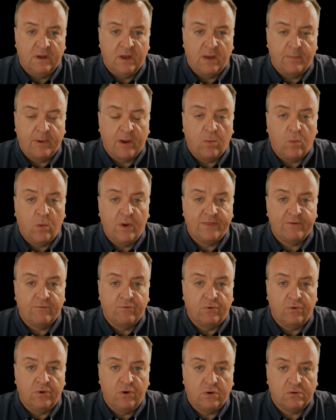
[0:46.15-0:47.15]
about
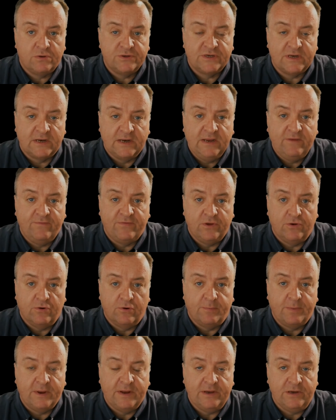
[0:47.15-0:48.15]
whether or not to leave the
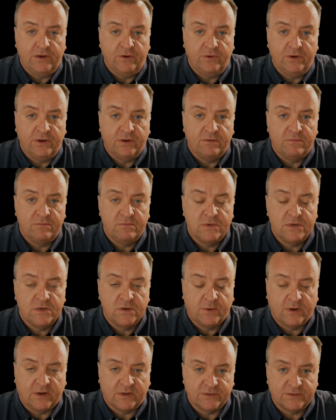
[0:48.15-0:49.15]
European Union
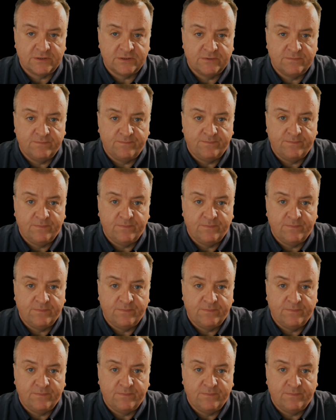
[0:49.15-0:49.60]
to us.